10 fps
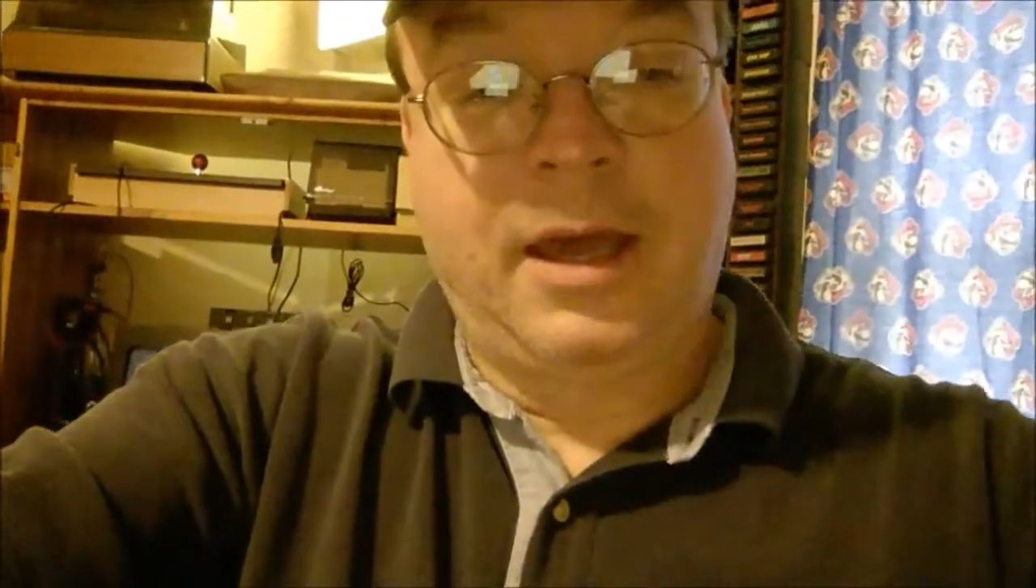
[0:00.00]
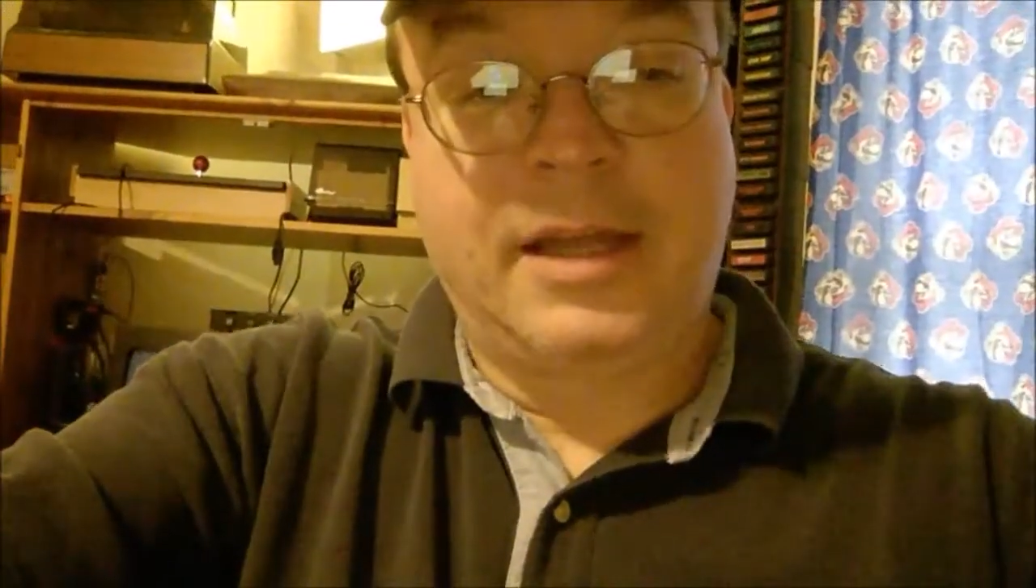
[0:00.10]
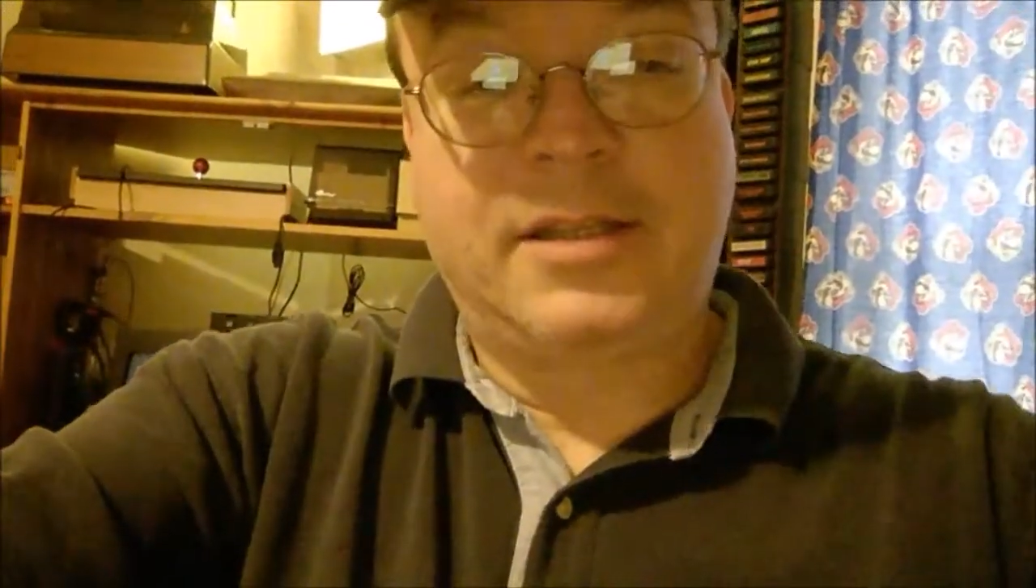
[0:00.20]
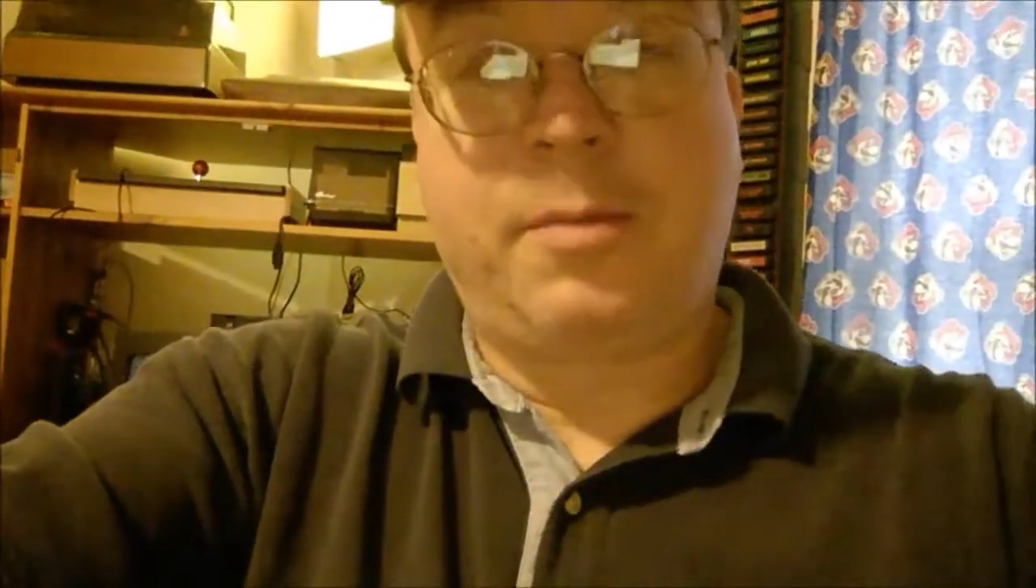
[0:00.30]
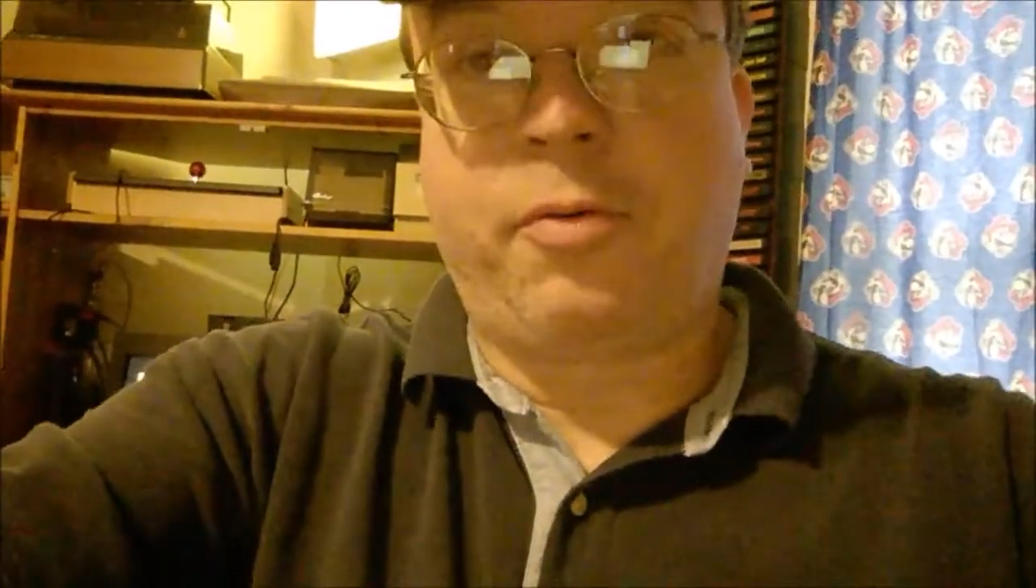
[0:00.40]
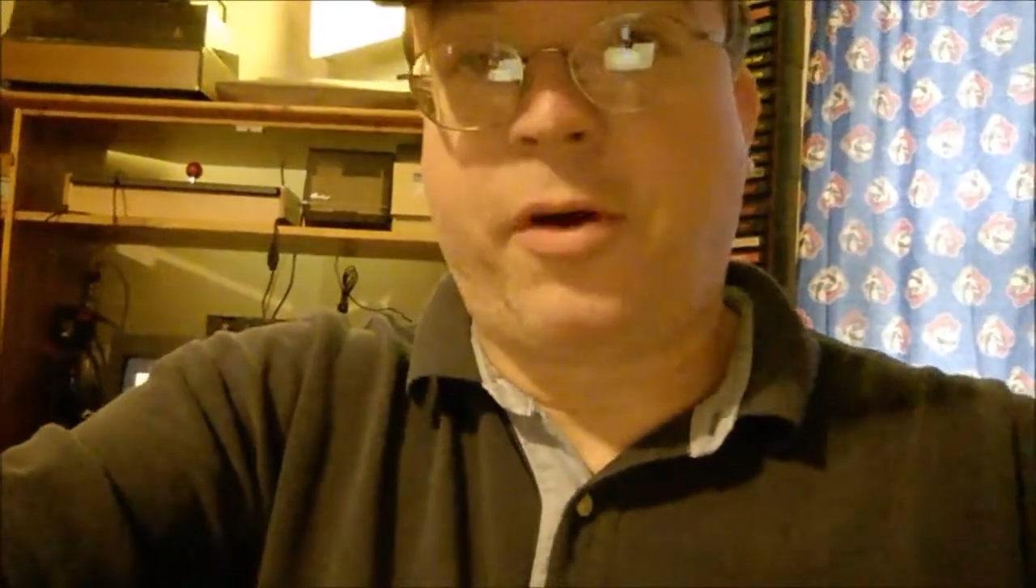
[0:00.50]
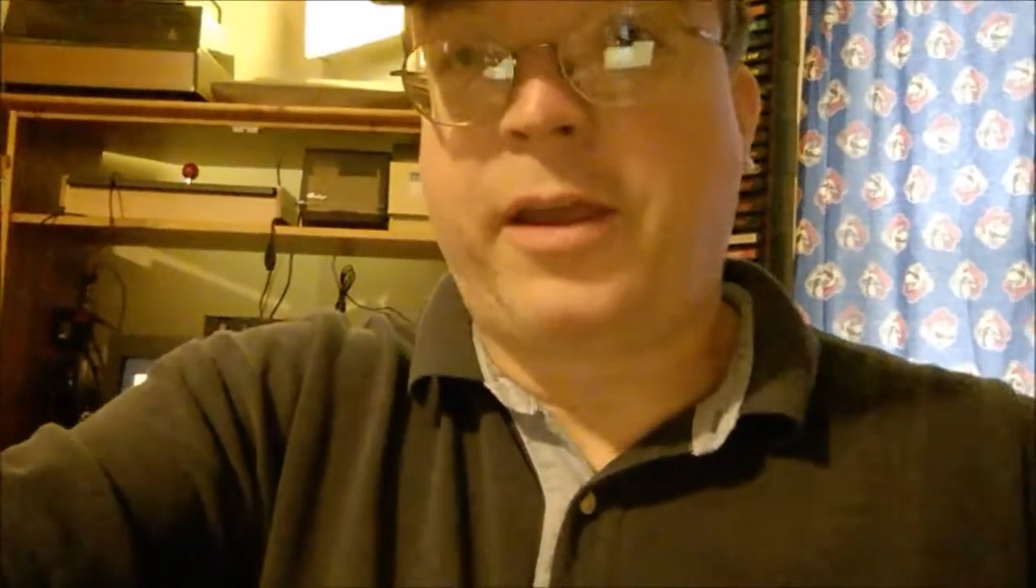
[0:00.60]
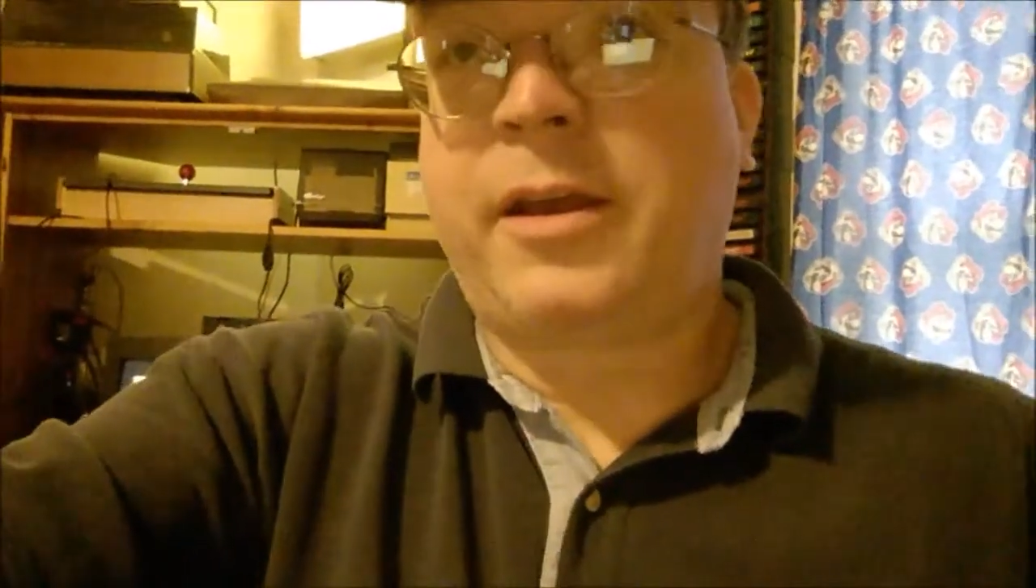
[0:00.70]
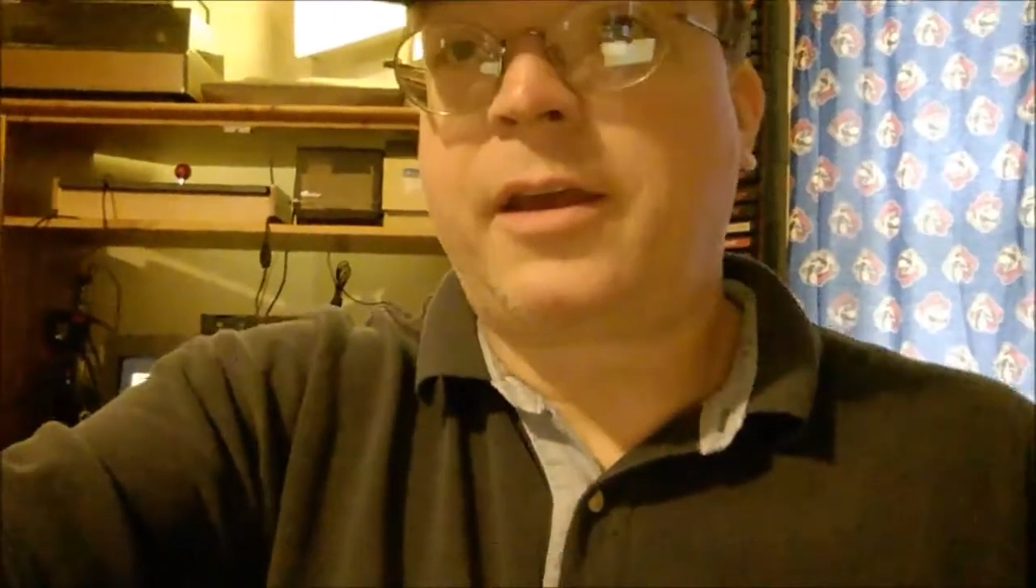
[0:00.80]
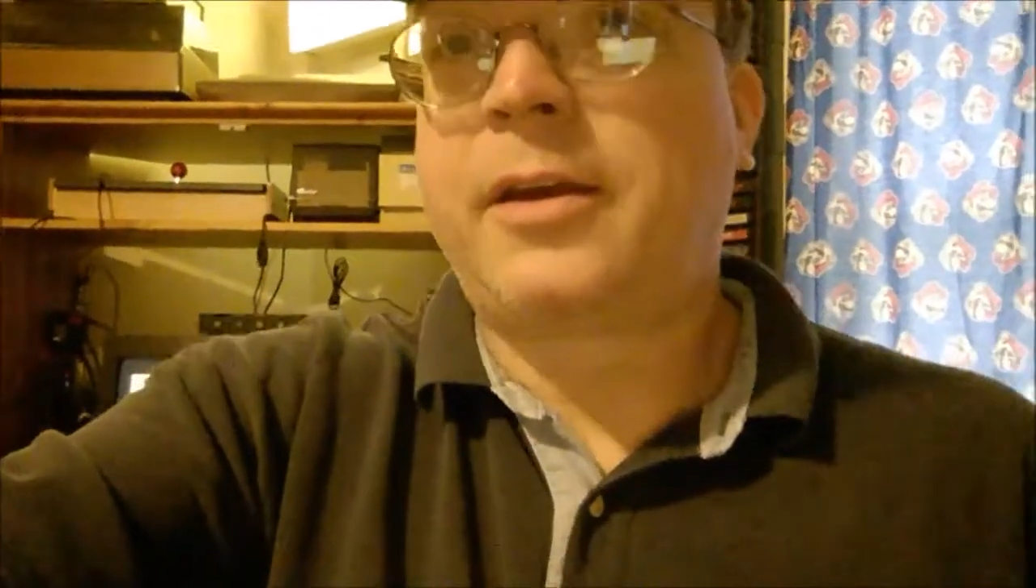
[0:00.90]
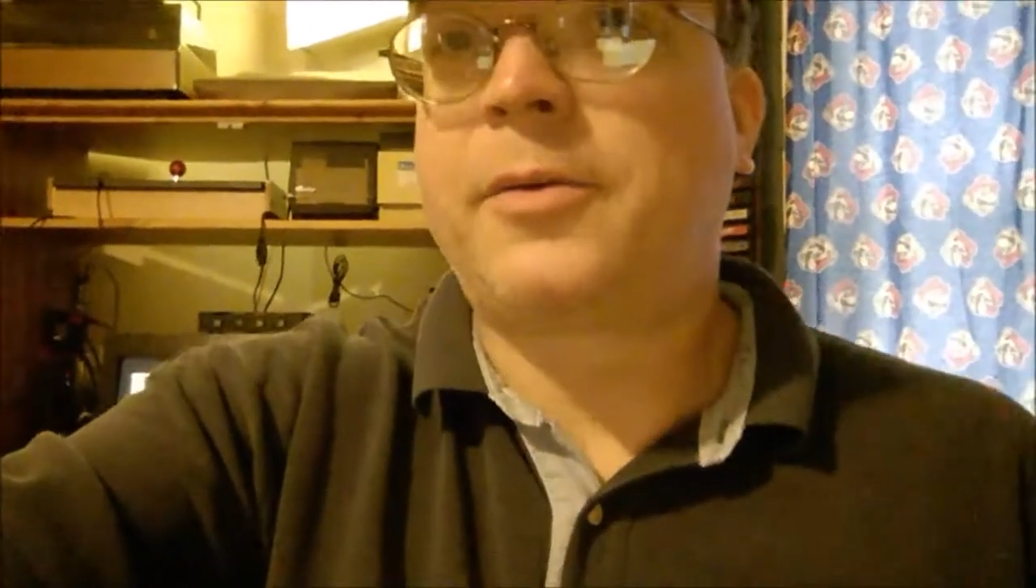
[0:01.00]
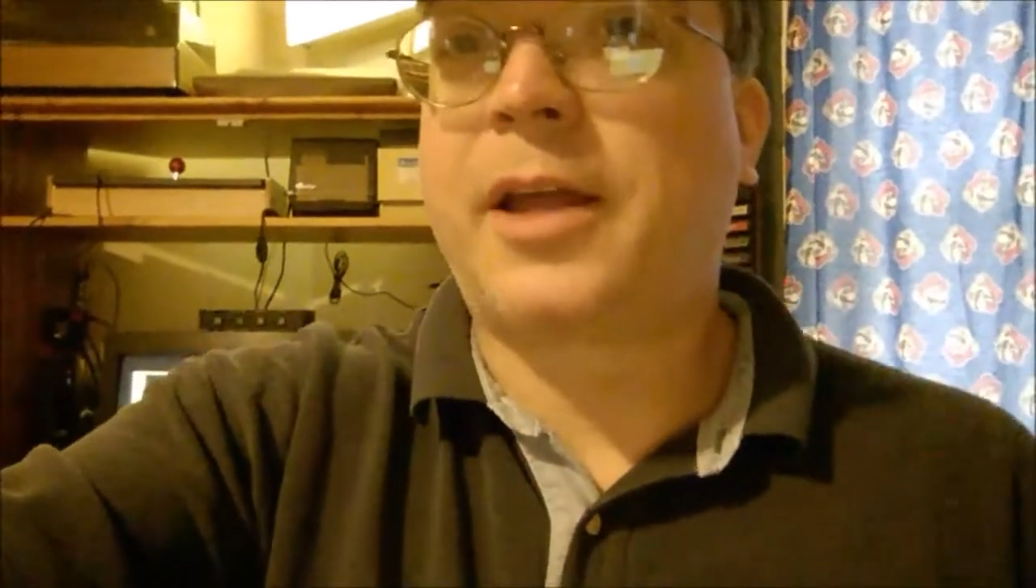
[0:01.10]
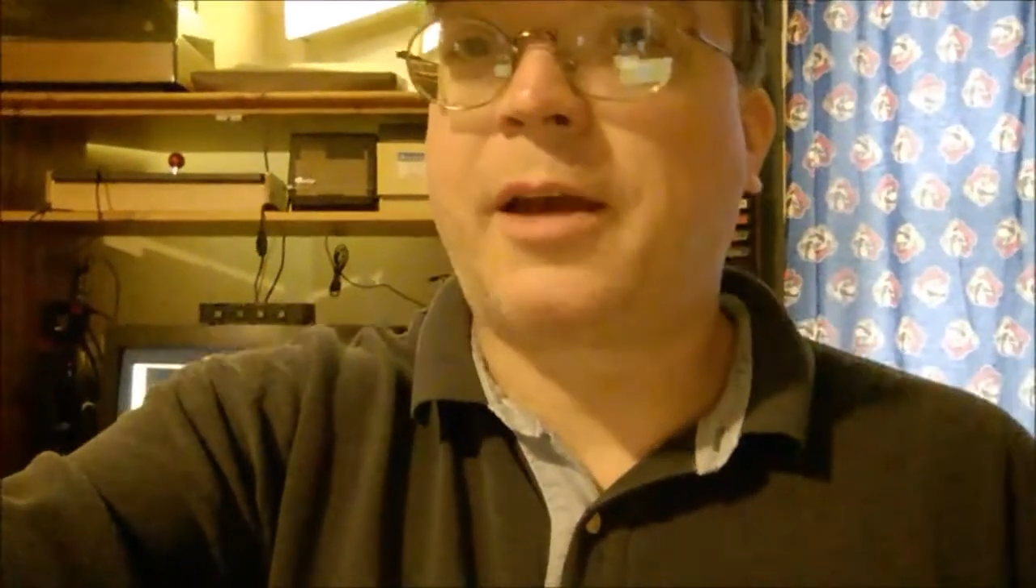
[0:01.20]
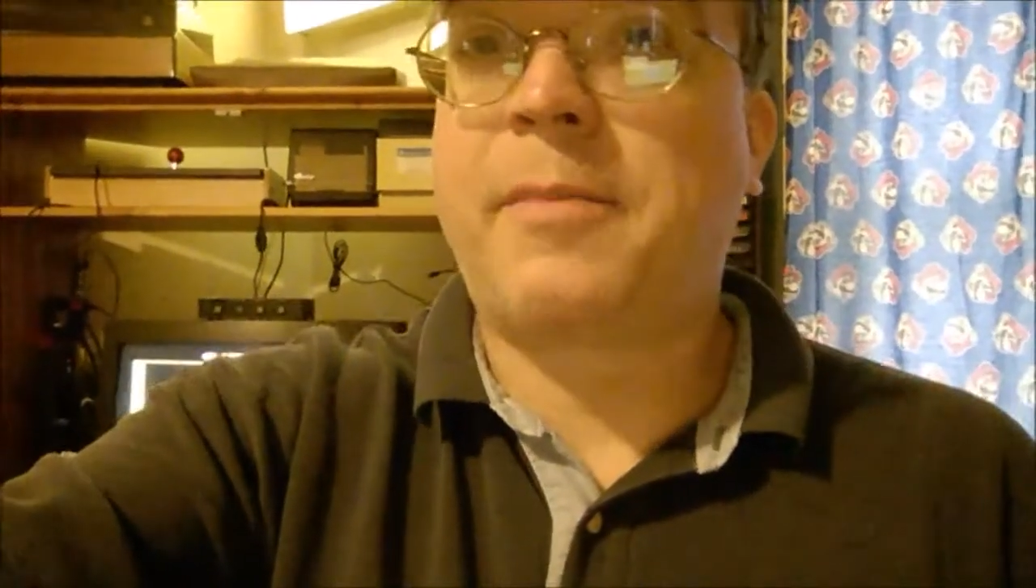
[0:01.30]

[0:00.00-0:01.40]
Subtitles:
at some point when I